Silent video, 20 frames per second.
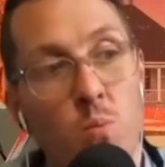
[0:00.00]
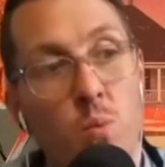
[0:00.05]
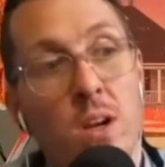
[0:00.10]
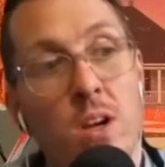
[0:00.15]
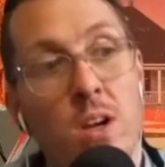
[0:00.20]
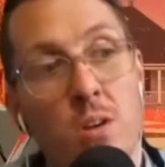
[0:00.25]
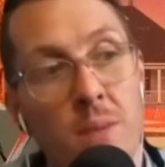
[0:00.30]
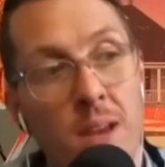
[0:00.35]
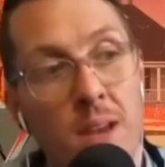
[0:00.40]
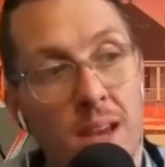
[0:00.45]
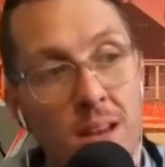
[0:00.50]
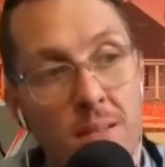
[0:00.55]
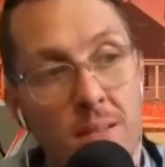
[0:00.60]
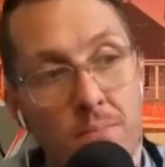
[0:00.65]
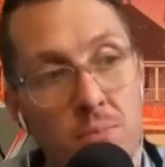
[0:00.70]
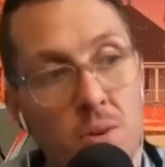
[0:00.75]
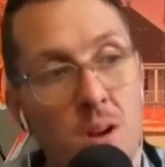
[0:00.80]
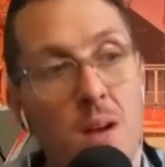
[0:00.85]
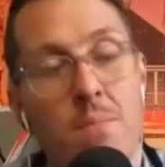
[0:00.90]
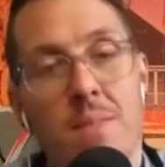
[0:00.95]
Wicker
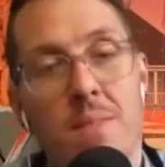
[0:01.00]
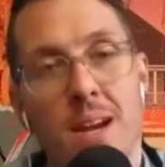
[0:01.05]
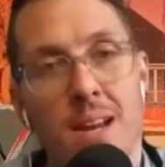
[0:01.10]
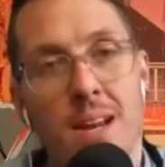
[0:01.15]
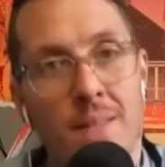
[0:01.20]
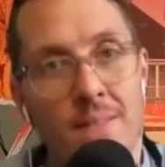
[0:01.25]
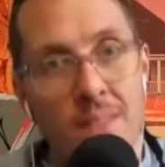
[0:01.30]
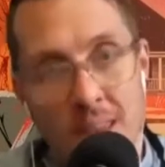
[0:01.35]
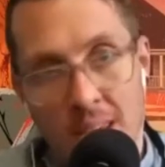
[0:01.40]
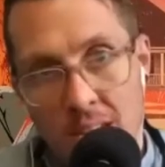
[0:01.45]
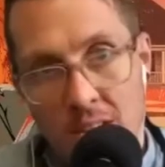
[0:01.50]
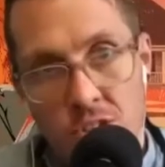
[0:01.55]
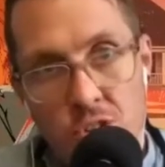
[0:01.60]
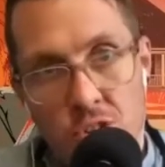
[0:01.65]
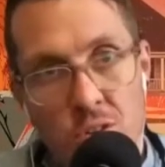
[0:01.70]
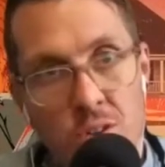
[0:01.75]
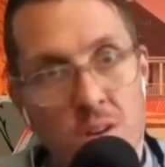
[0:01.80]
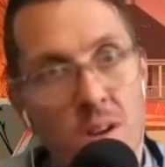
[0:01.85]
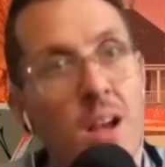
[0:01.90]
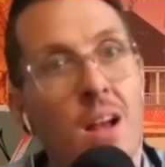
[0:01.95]
Man, Prom Night, and The
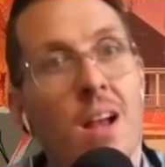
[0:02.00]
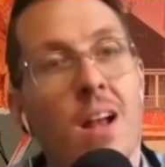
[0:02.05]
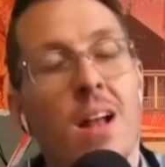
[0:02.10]
Hitcher.